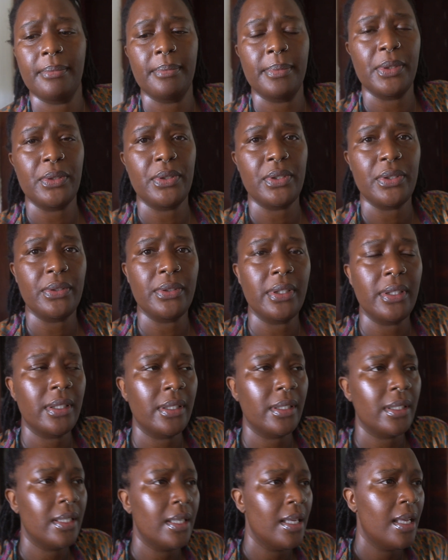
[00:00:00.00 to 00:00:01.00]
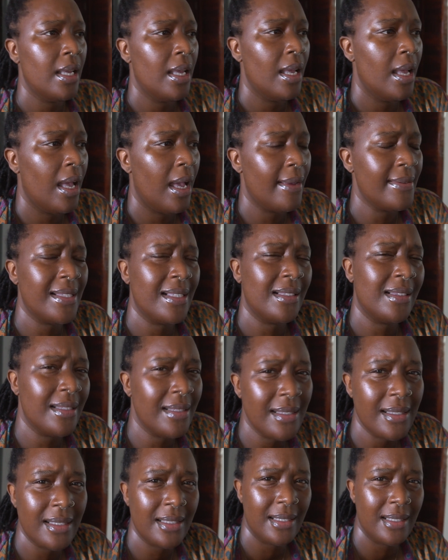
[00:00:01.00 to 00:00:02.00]
Bluetooth. I was like, this
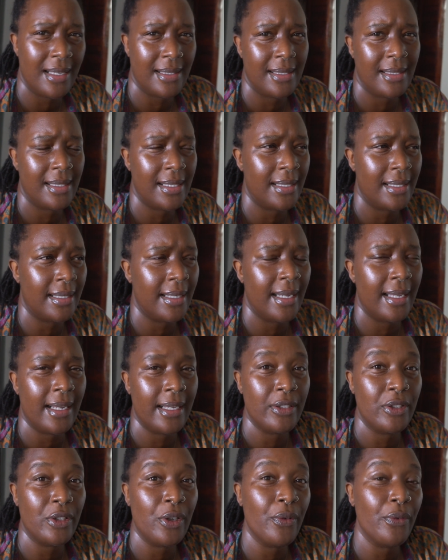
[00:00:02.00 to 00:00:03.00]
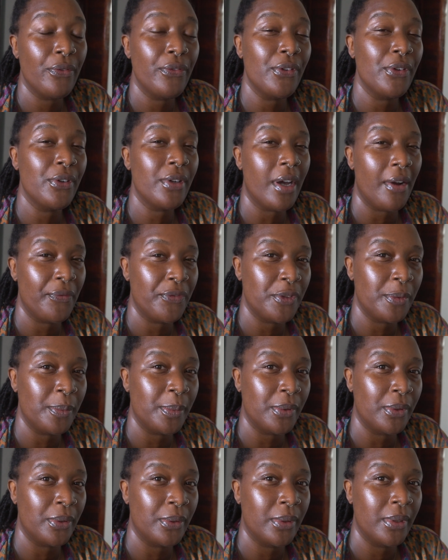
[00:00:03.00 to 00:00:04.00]
is unnecessary, and I don't feel
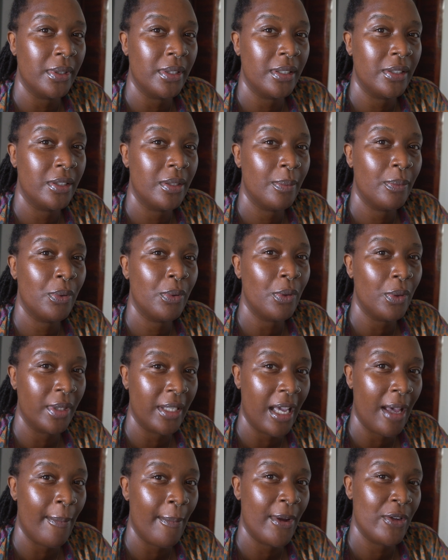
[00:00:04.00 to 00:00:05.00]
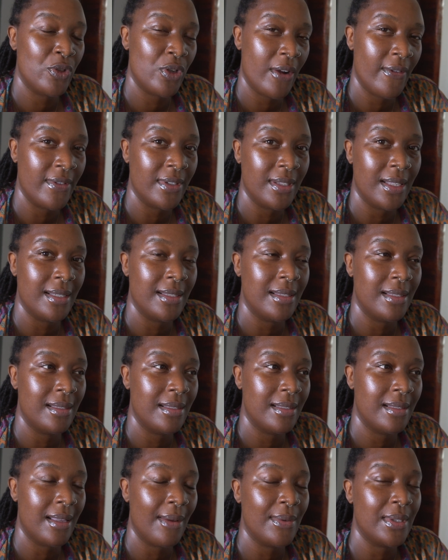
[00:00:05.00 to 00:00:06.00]
comfortable pulling out my driver's license.
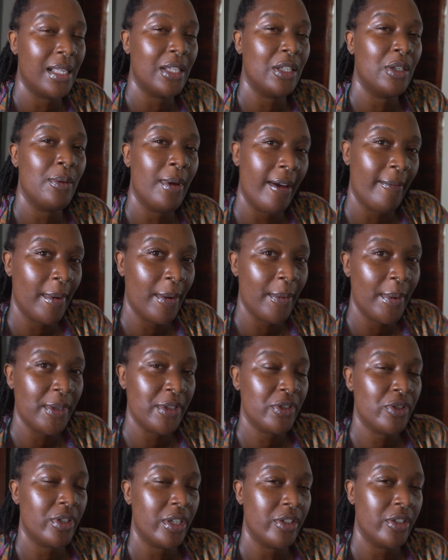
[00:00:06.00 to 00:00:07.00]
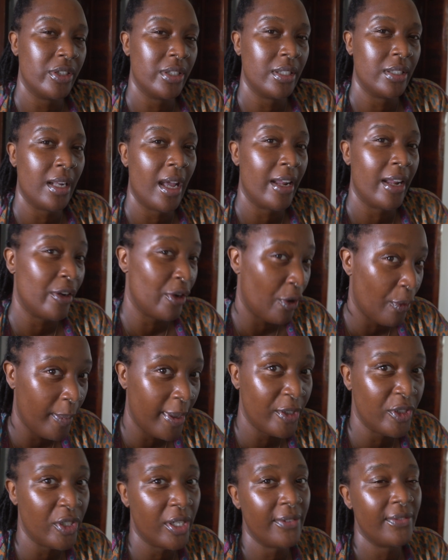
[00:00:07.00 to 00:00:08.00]
I was like, you have my registration. I know
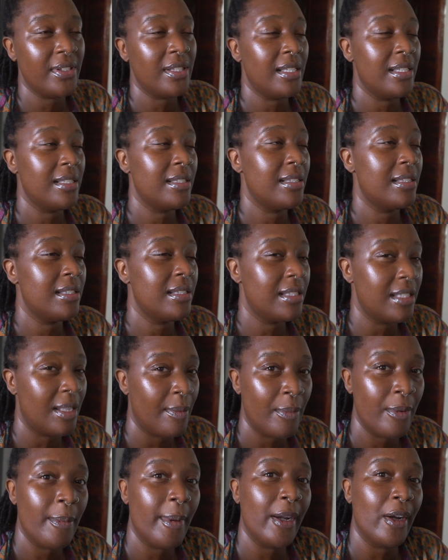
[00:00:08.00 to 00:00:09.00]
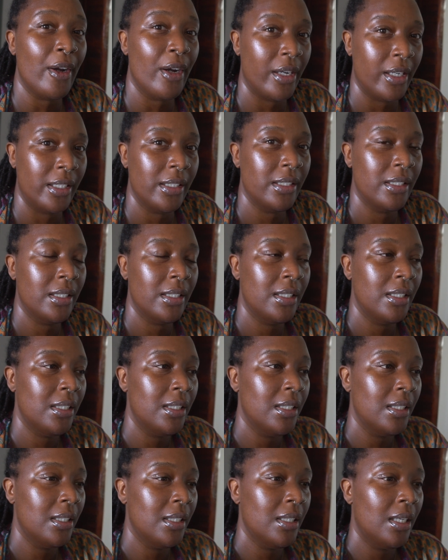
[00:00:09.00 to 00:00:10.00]
my driver's license number by heart.
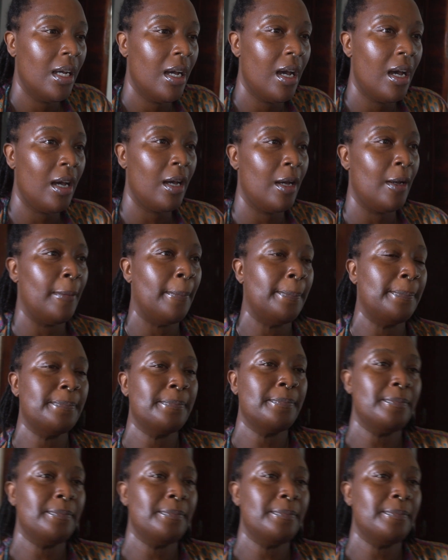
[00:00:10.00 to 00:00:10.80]
Um,